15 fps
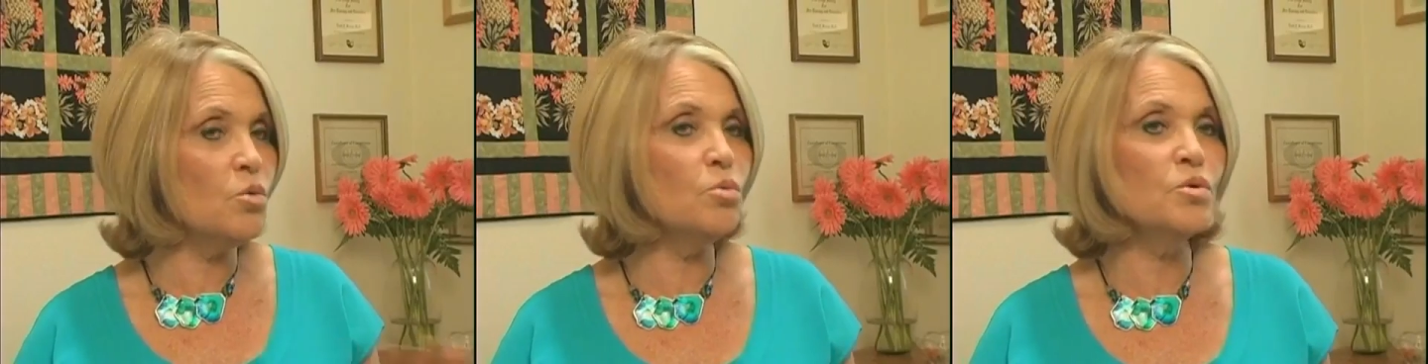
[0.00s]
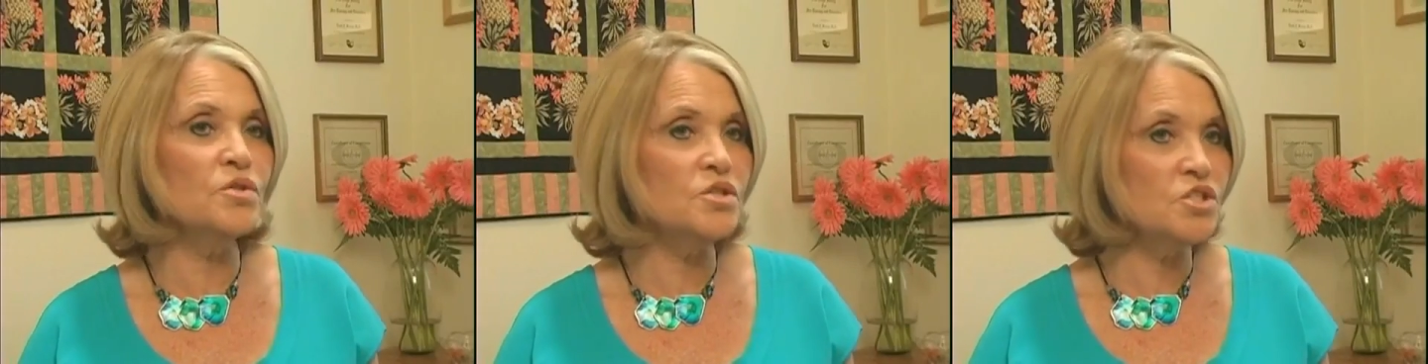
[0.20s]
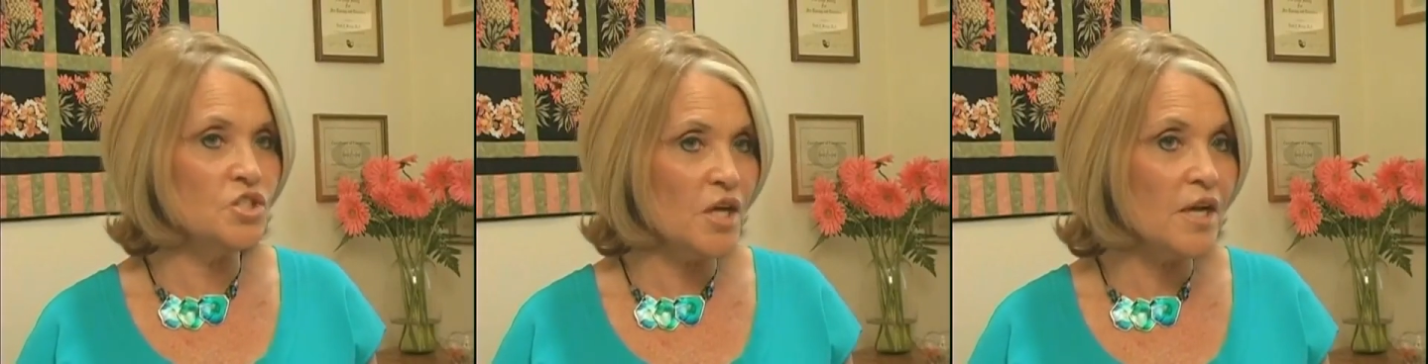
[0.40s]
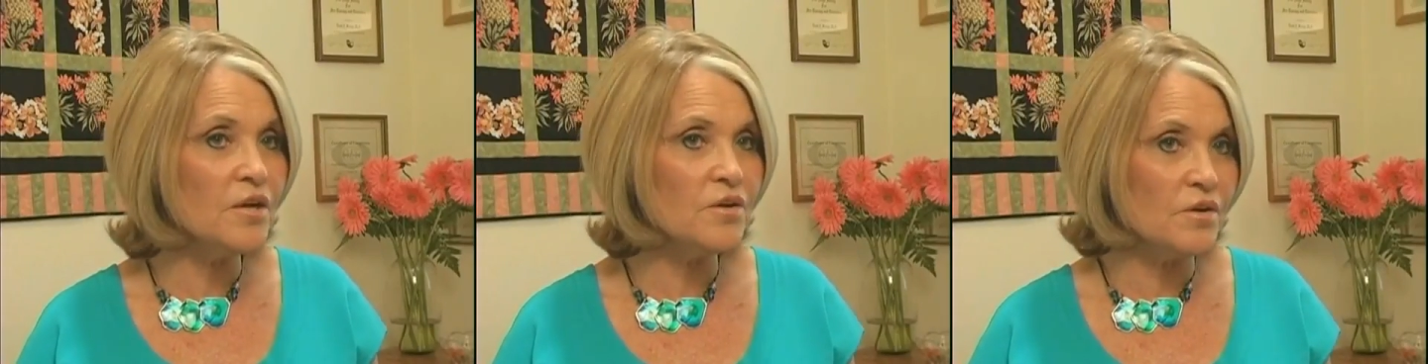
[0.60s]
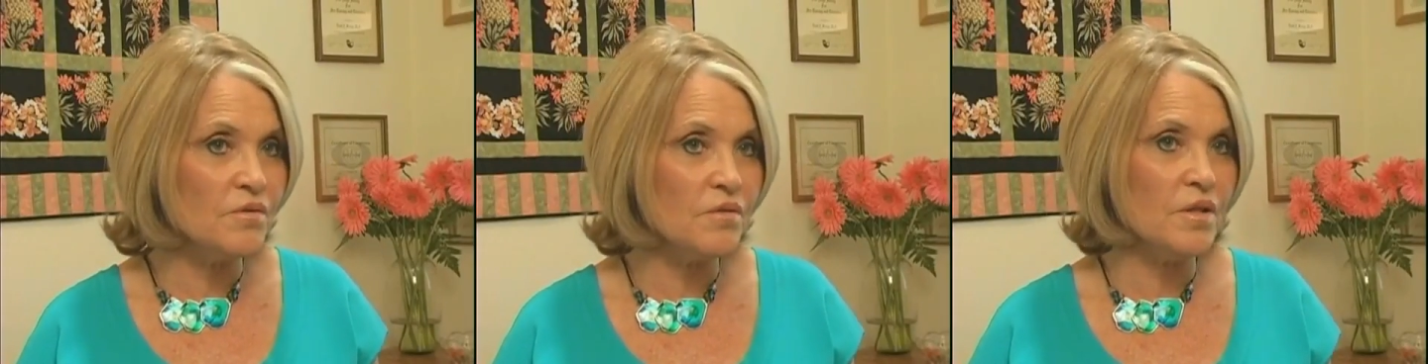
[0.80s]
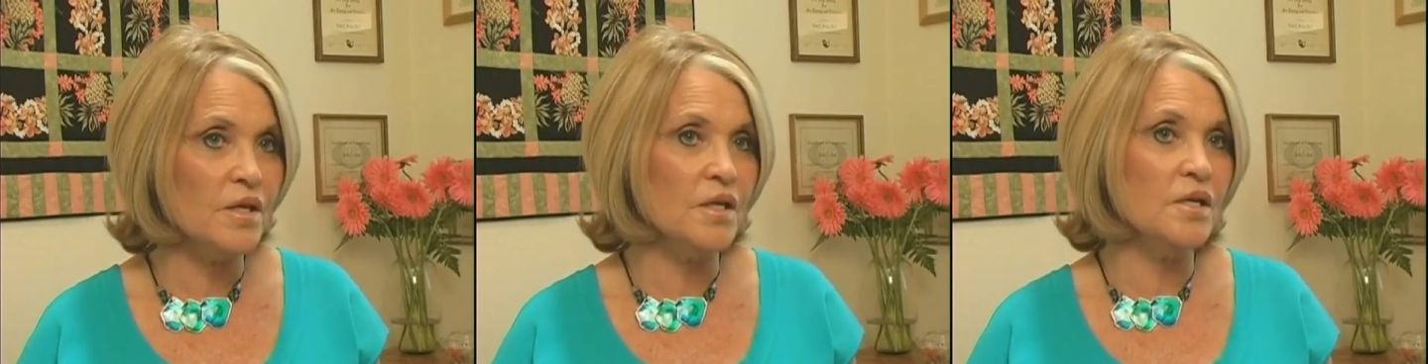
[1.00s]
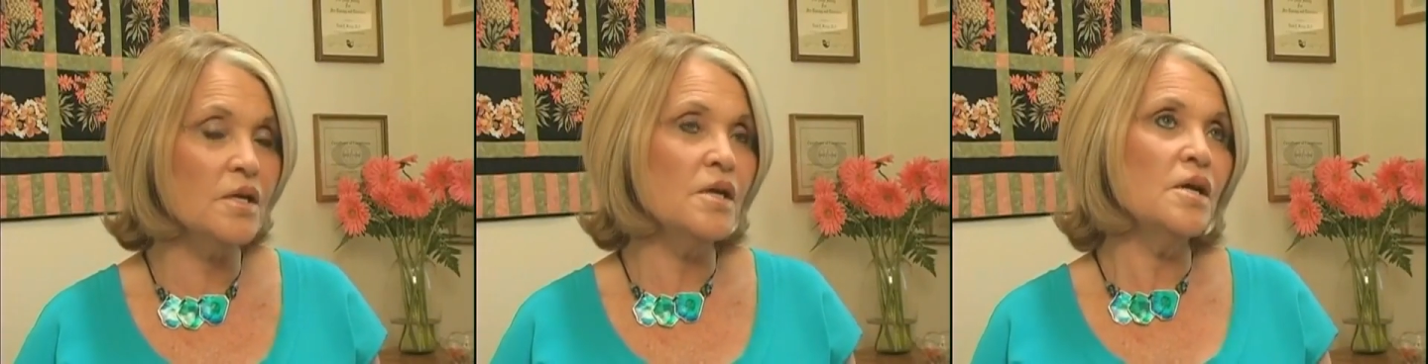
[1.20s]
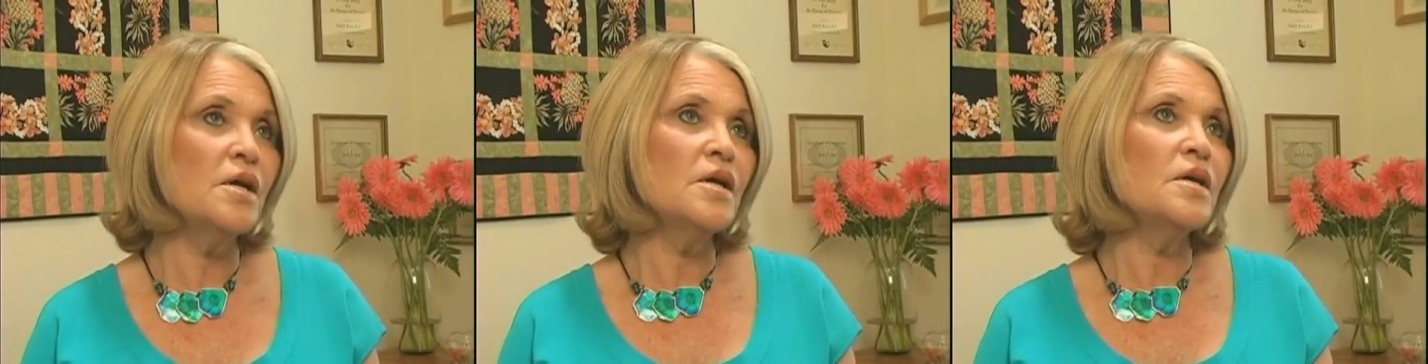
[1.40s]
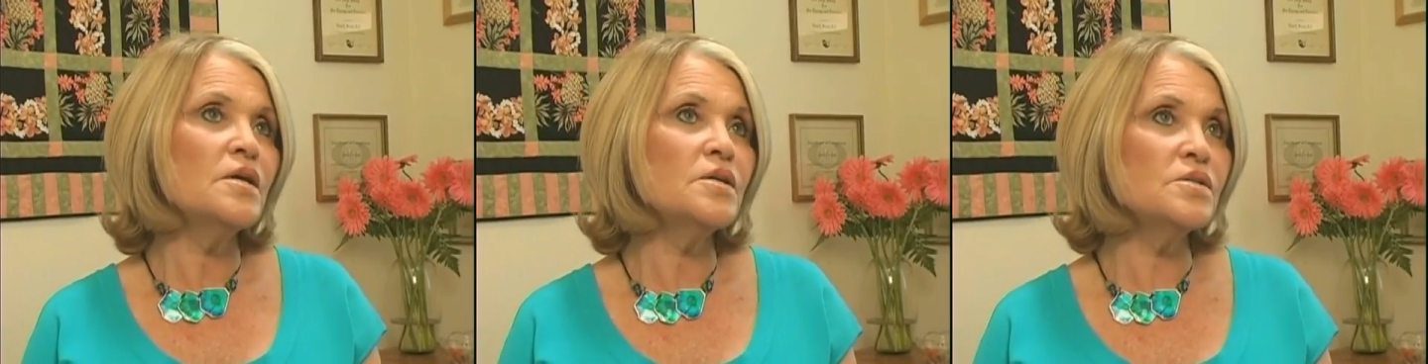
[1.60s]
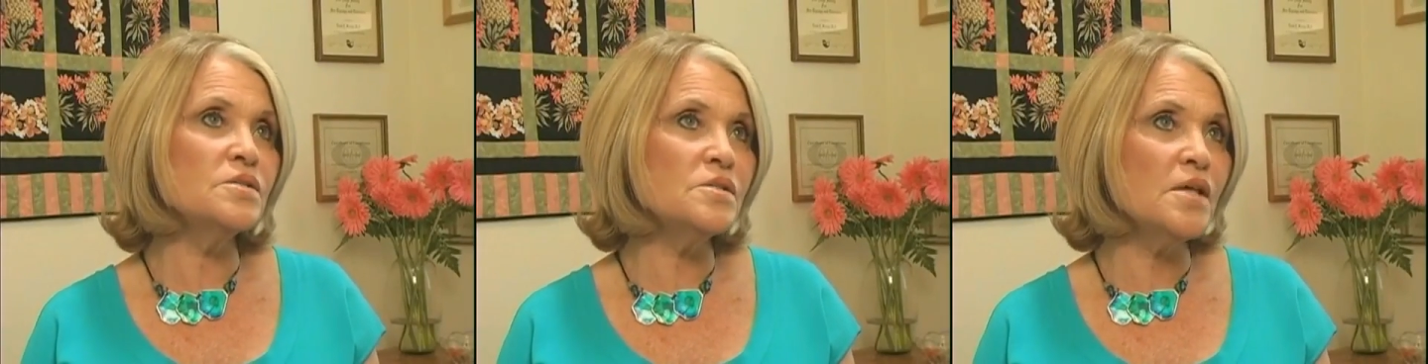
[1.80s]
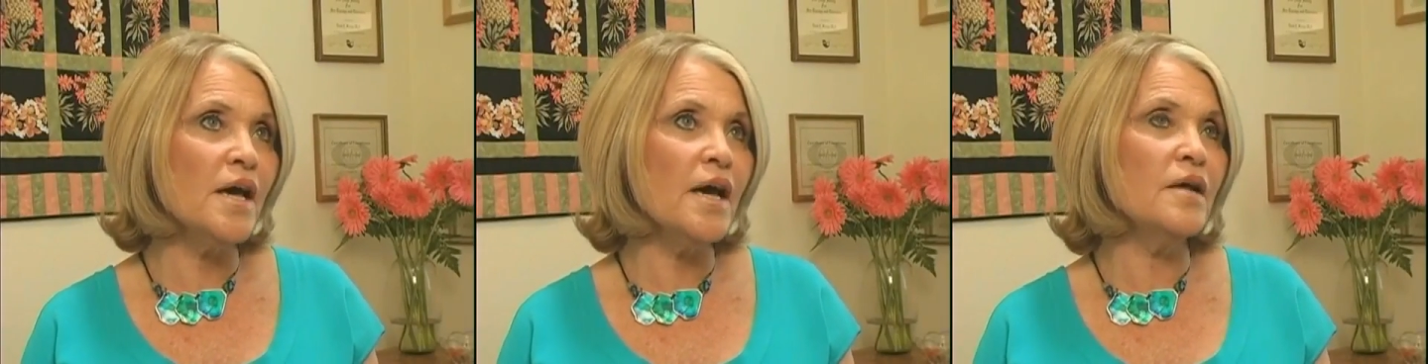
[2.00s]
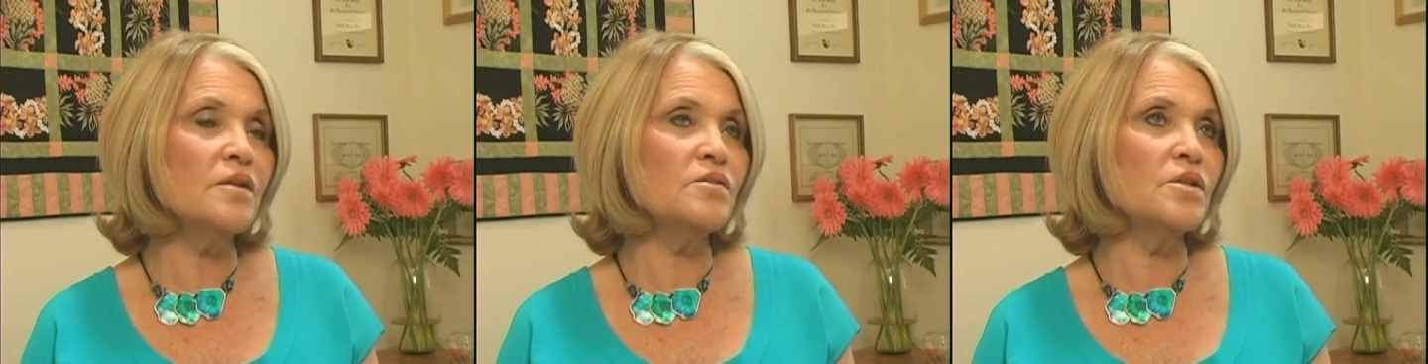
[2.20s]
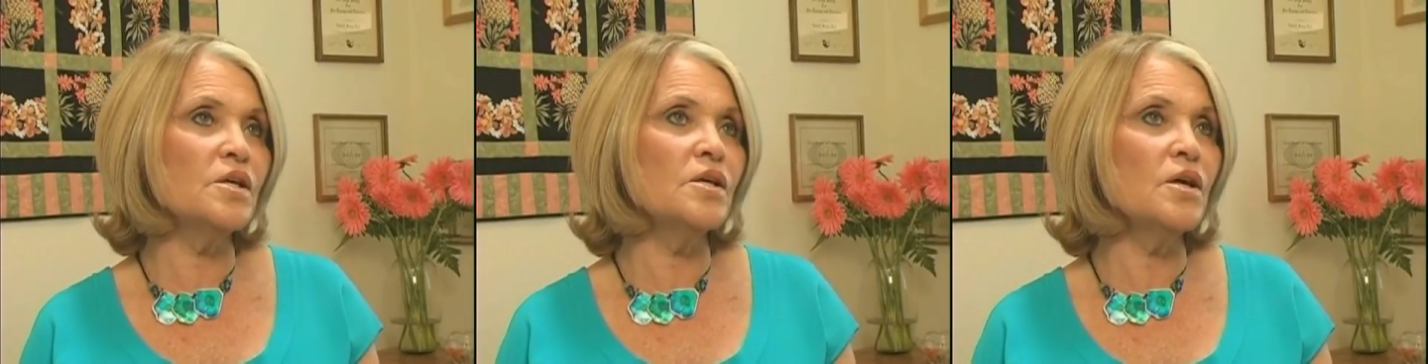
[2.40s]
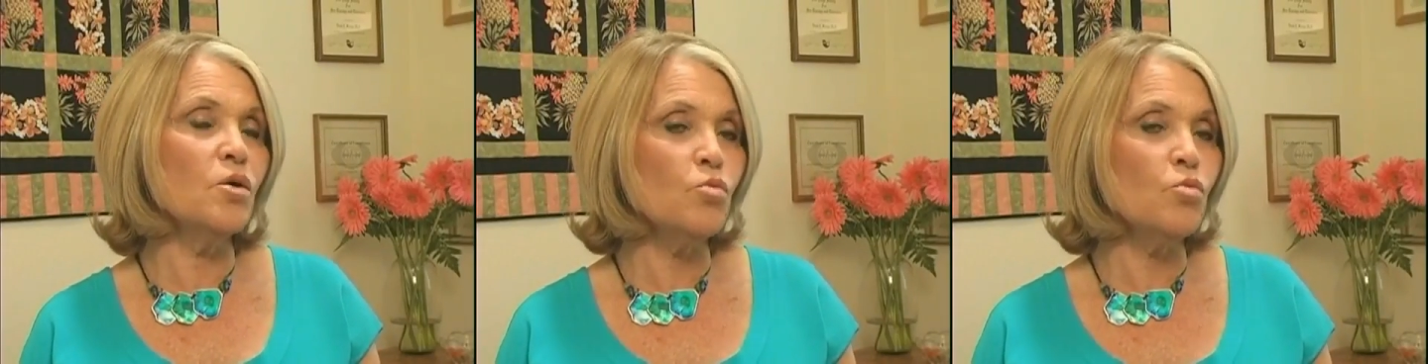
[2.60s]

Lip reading: with the gender thing, is that the